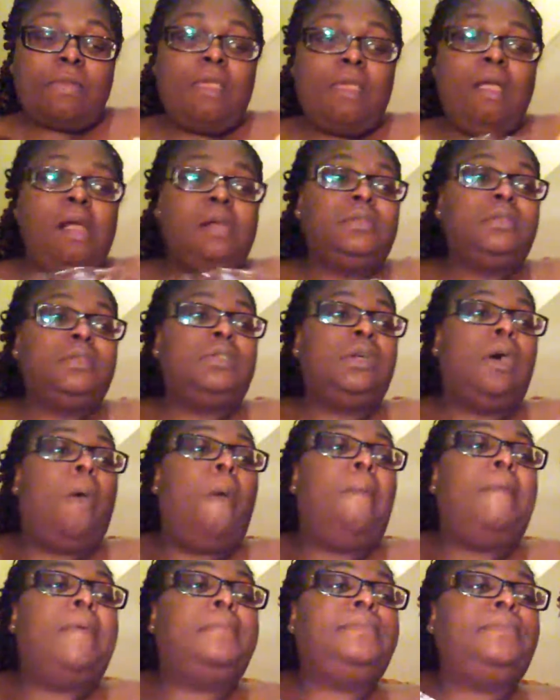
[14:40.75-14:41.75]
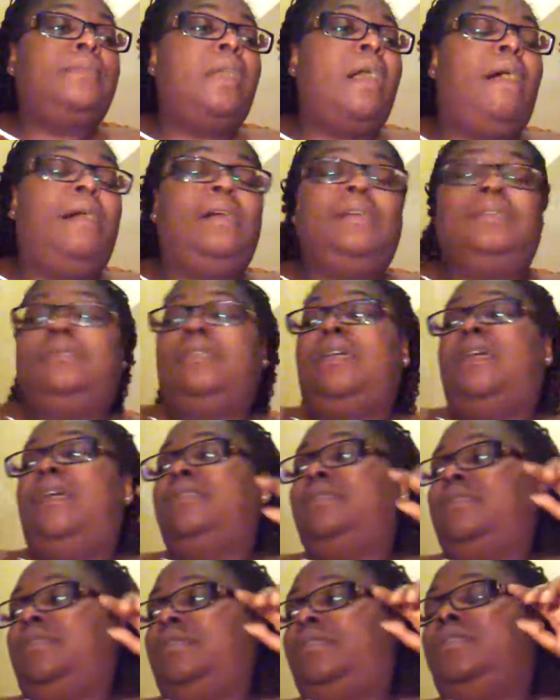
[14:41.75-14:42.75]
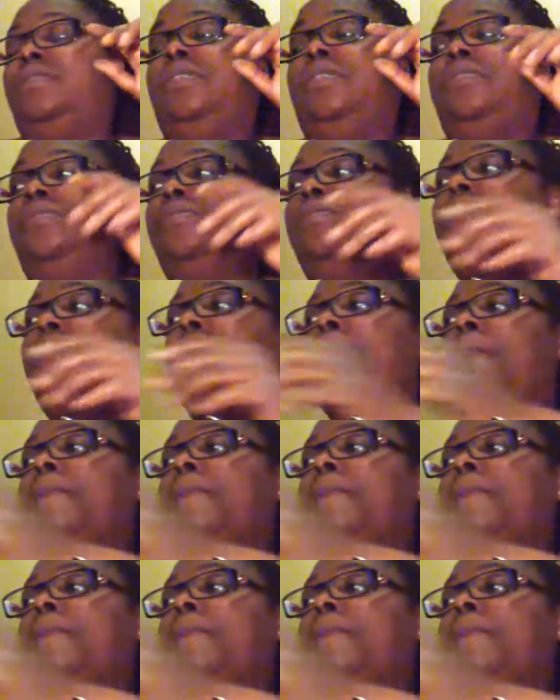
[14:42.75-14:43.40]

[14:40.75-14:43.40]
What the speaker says: I don't know. I heard that as an excuse.